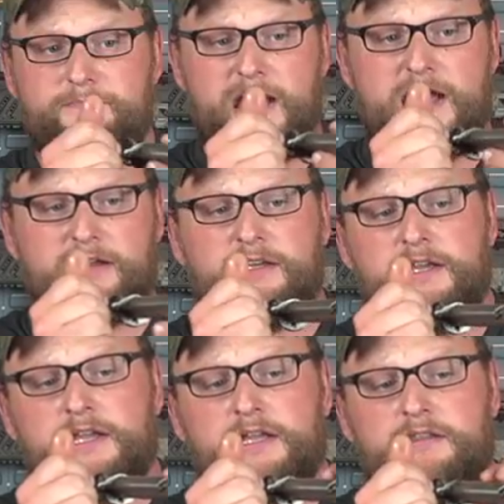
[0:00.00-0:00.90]
back,
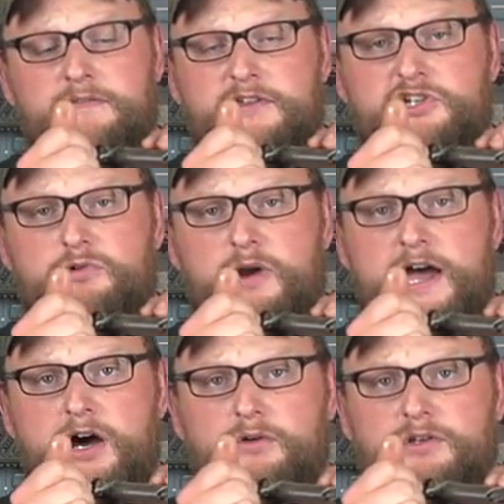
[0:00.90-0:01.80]
and then the
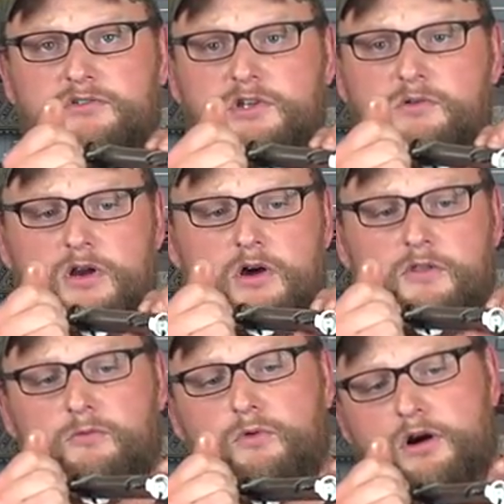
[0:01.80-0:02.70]
shroud is doing all
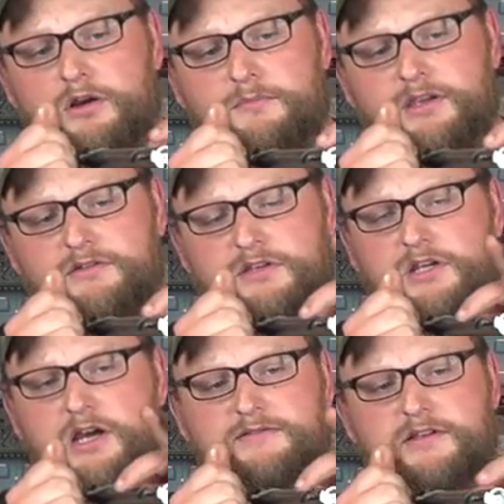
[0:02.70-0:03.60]
the work because of the
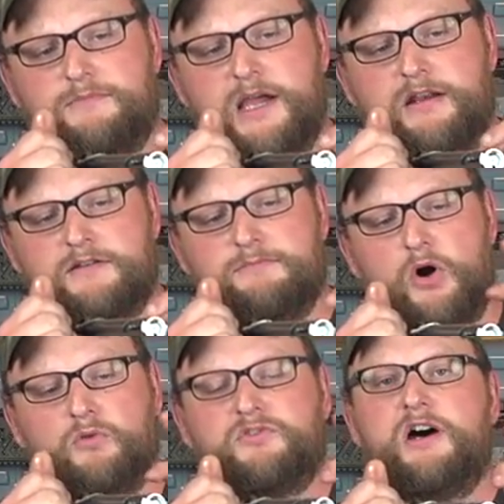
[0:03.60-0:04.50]
cuts that are made in the
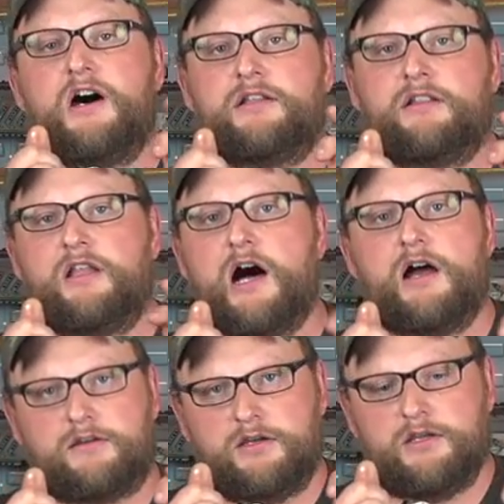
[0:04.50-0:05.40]
bolt to unlock